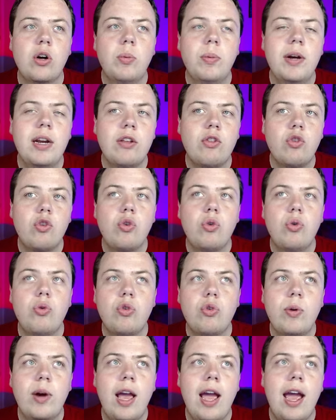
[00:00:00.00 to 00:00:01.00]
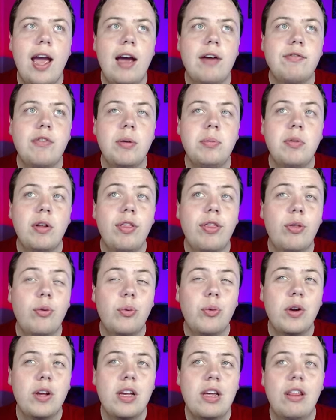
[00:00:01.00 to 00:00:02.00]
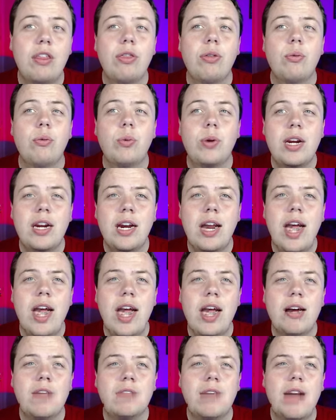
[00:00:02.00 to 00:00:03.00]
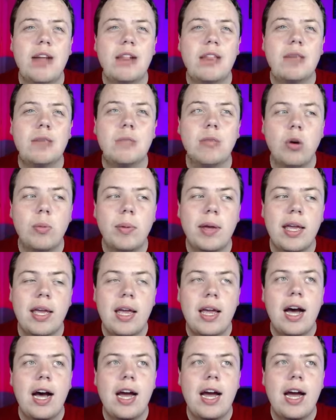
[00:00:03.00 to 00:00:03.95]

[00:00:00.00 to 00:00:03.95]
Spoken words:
opened at 2, 2.5, up to 3, 3.5 at the moment,